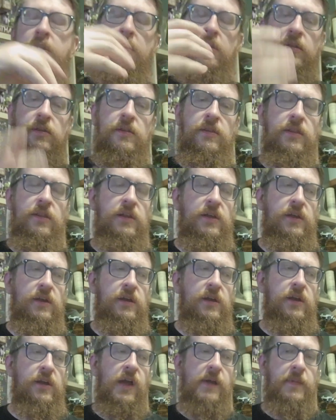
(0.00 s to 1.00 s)
the
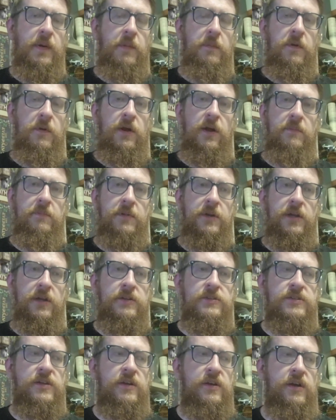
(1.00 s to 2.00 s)
comic book
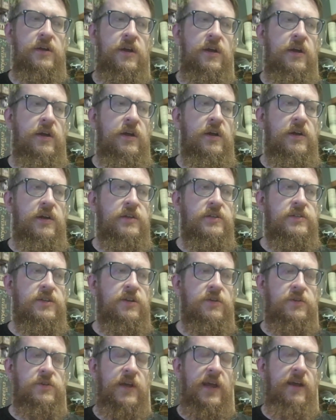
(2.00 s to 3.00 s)
companies. So
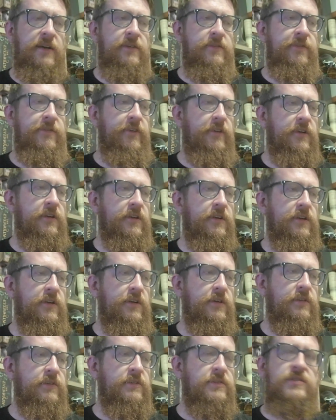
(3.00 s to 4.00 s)
to have
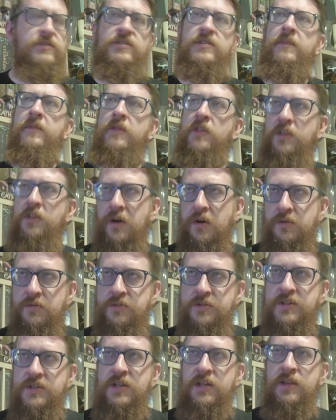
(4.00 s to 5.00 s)
some of
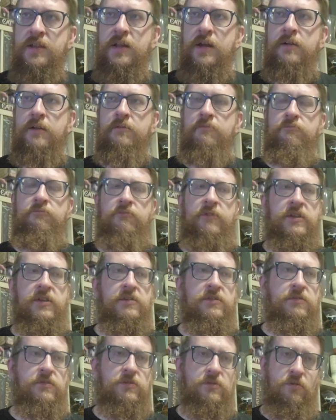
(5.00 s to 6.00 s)
those in there
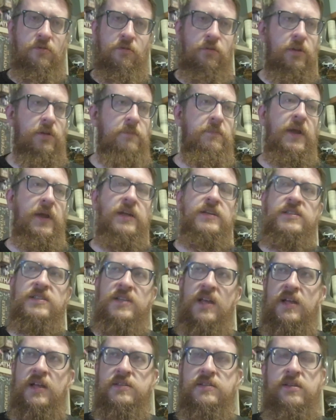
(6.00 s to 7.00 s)
totally makes
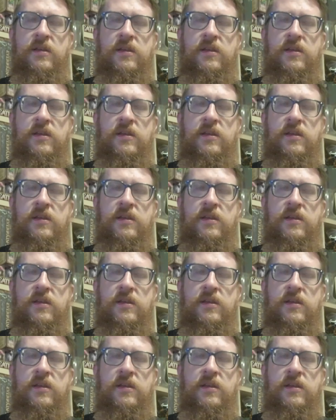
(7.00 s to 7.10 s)
sense.